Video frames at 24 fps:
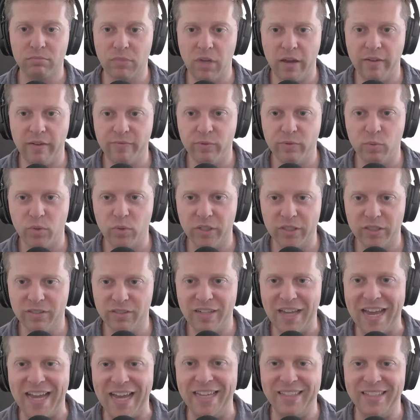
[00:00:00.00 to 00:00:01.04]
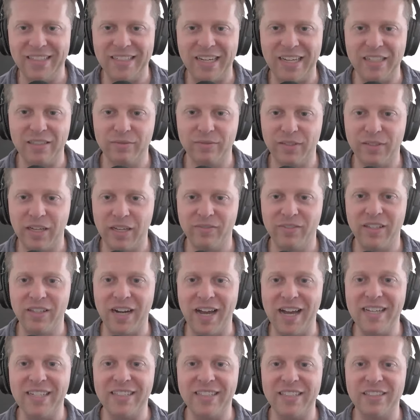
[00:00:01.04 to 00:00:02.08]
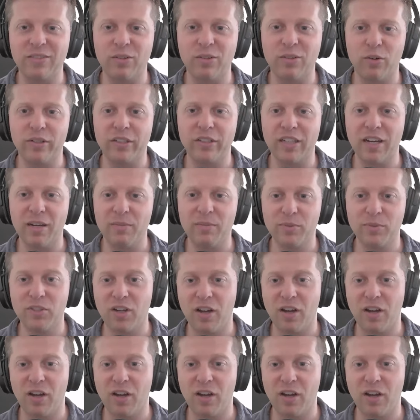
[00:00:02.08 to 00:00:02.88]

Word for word: everyone had the kind of life that I did growing up, which